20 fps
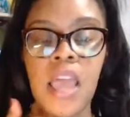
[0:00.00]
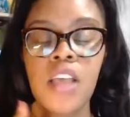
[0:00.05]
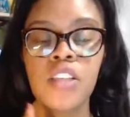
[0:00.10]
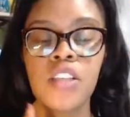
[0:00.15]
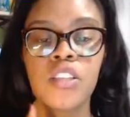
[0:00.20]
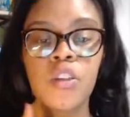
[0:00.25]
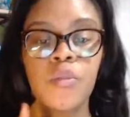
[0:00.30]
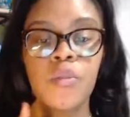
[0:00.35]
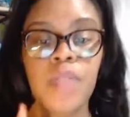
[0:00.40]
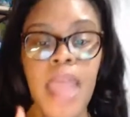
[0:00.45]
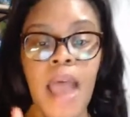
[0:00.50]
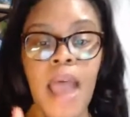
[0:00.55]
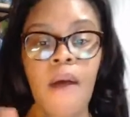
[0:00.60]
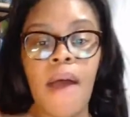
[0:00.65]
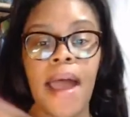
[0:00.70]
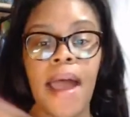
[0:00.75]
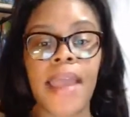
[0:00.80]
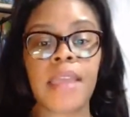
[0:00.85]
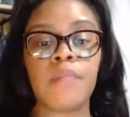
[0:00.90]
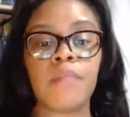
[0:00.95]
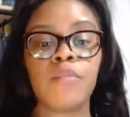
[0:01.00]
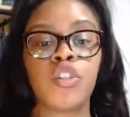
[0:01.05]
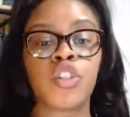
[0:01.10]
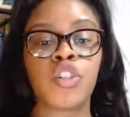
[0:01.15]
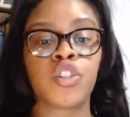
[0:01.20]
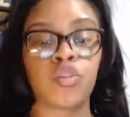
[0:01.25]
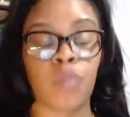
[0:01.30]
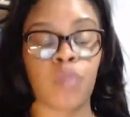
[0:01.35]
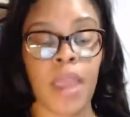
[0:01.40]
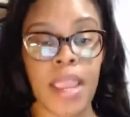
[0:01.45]
So now I am
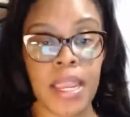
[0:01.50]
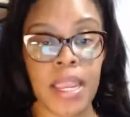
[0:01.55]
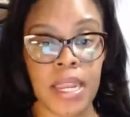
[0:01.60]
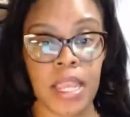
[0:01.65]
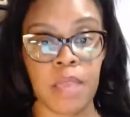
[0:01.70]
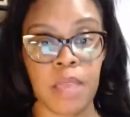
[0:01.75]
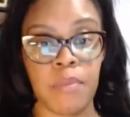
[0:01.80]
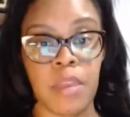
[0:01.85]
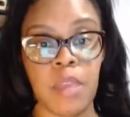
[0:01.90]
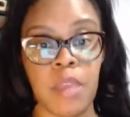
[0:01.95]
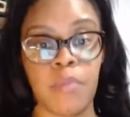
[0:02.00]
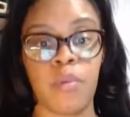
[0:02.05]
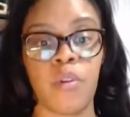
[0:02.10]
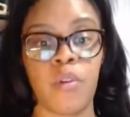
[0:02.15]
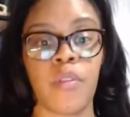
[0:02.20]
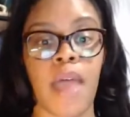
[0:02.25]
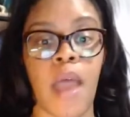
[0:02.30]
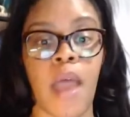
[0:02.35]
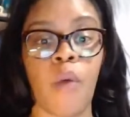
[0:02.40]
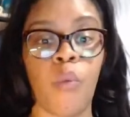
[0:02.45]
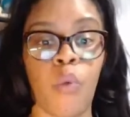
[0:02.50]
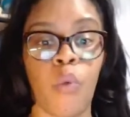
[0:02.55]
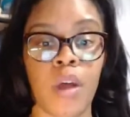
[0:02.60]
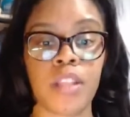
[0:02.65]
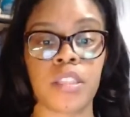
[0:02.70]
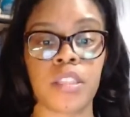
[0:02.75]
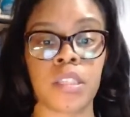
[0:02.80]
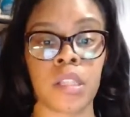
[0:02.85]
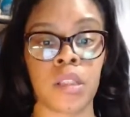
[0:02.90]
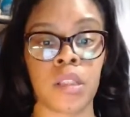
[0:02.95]
training people that
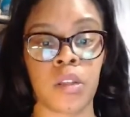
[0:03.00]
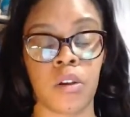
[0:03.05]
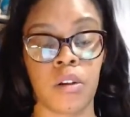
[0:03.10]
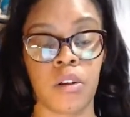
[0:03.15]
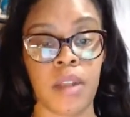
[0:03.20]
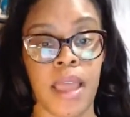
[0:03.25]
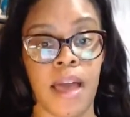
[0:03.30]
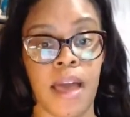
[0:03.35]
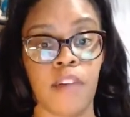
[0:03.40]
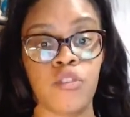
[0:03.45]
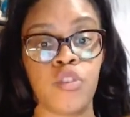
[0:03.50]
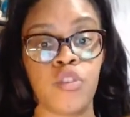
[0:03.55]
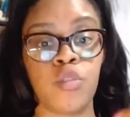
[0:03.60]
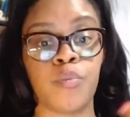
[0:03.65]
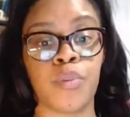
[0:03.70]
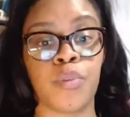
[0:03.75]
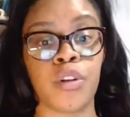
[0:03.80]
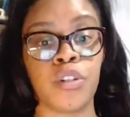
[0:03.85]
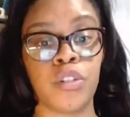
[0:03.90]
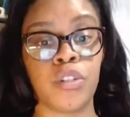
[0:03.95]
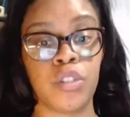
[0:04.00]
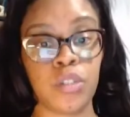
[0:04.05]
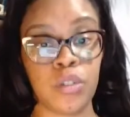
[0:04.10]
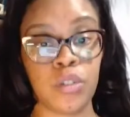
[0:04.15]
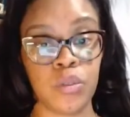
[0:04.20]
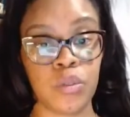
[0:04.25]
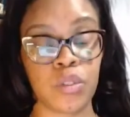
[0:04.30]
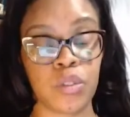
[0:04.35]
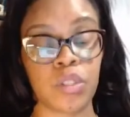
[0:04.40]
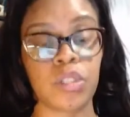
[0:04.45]
want to learn how to
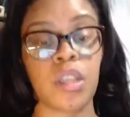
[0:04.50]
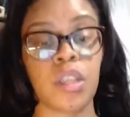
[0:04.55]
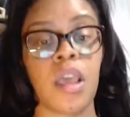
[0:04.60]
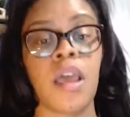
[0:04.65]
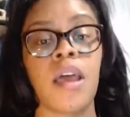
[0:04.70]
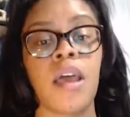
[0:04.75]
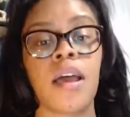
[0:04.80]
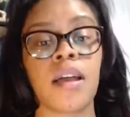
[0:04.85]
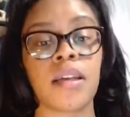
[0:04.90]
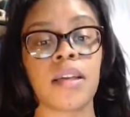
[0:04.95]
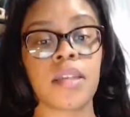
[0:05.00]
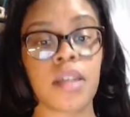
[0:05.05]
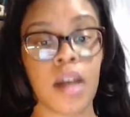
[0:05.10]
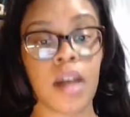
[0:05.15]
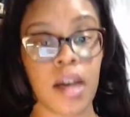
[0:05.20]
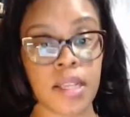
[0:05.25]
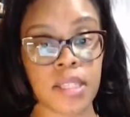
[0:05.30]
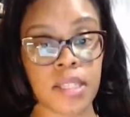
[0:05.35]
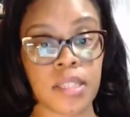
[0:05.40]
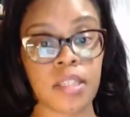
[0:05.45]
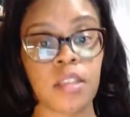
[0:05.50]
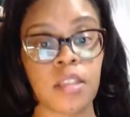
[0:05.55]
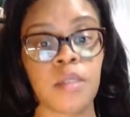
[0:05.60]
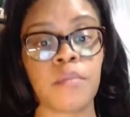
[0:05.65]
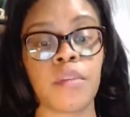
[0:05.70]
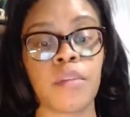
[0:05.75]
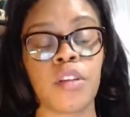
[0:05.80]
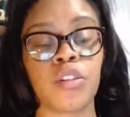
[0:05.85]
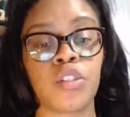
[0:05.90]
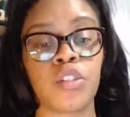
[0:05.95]
produce
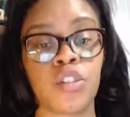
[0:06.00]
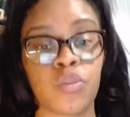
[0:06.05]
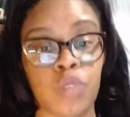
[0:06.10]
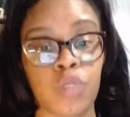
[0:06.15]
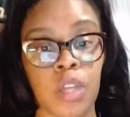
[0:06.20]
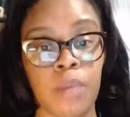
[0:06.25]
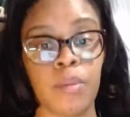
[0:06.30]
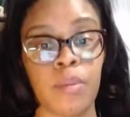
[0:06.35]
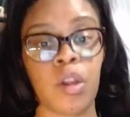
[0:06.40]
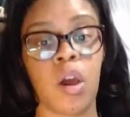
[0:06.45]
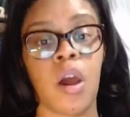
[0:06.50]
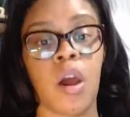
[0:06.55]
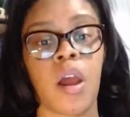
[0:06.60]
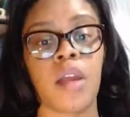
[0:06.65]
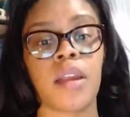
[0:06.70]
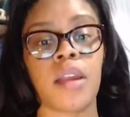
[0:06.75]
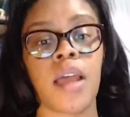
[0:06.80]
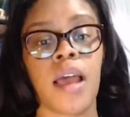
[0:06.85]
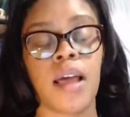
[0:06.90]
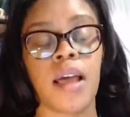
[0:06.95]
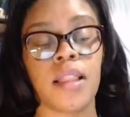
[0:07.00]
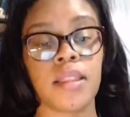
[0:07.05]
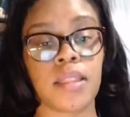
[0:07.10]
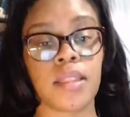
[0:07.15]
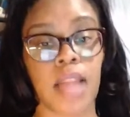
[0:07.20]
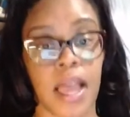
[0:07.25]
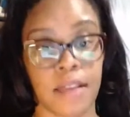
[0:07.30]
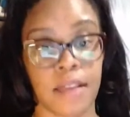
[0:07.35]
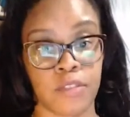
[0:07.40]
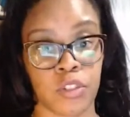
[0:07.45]
custom StreamYard
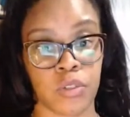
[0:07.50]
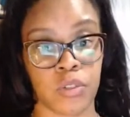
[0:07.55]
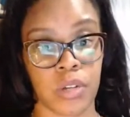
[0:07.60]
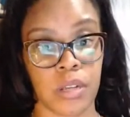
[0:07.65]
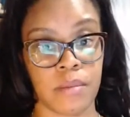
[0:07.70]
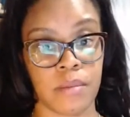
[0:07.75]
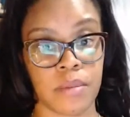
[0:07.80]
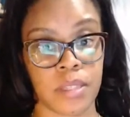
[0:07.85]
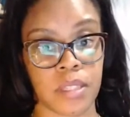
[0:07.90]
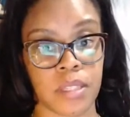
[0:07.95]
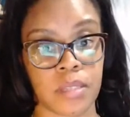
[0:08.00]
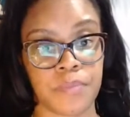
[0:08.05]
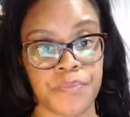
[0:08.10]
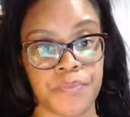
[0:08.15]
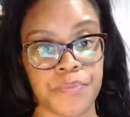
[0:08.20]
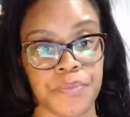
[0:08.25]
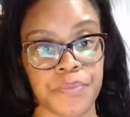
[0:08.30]
live streams.